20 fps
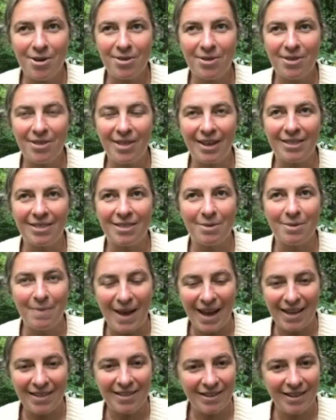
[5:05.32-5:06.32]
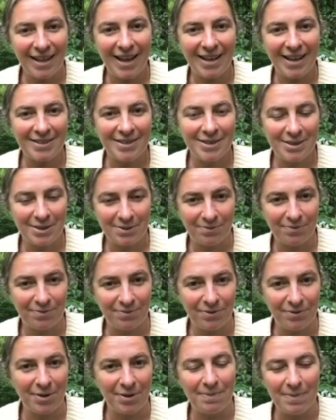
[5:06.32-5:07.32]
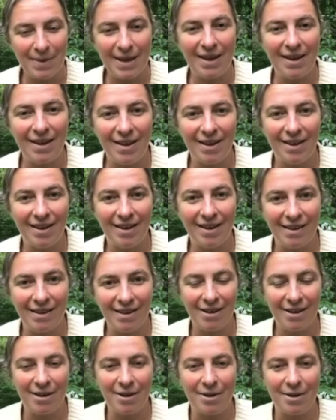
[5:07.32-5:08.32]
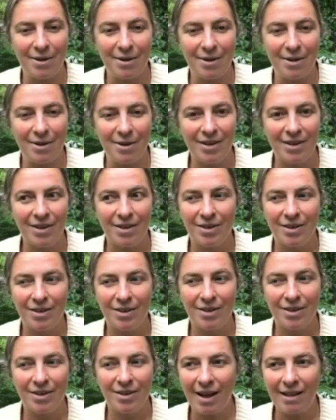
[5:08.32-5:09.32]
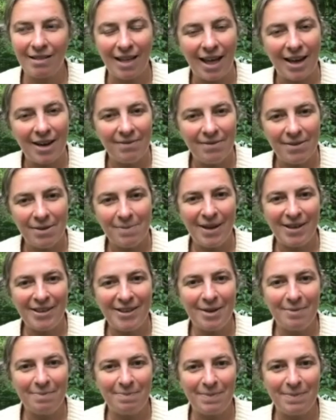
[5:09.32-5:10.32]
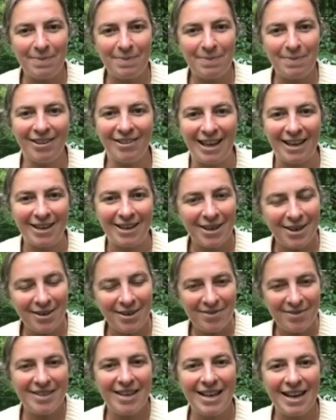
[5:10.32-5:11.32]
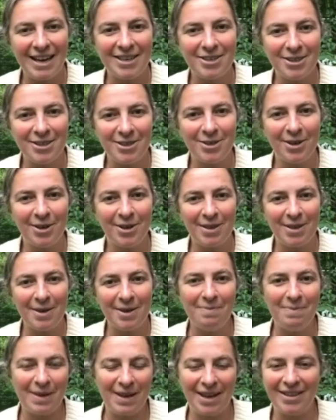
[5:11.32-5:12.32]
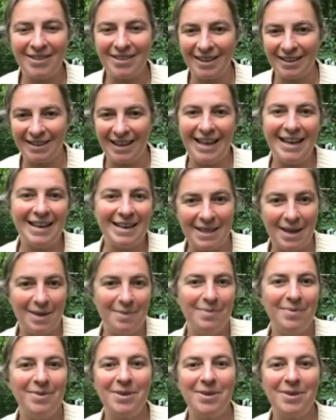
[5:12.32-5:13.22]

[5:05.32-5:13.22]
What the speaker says: like the math classes for me, a lot of them ended up being electives, and I just took them because I liked them.